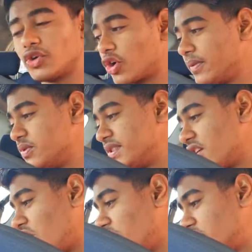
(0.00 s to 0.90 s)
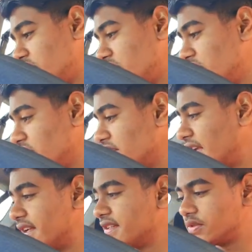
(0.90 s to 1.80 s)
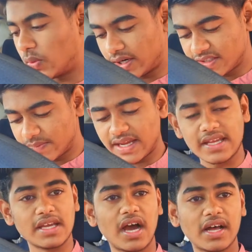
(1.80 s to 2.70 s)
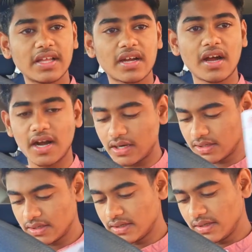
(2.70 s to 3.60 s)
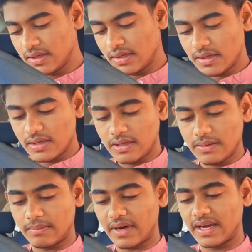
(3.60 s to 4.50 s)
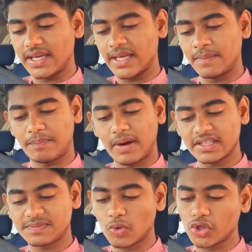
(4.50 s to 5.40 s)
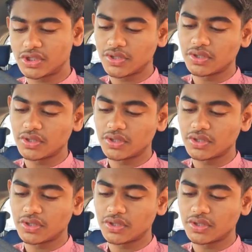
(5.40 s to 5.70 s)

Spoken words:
documents which I got. That is, one is my Aadhaar card, my passport,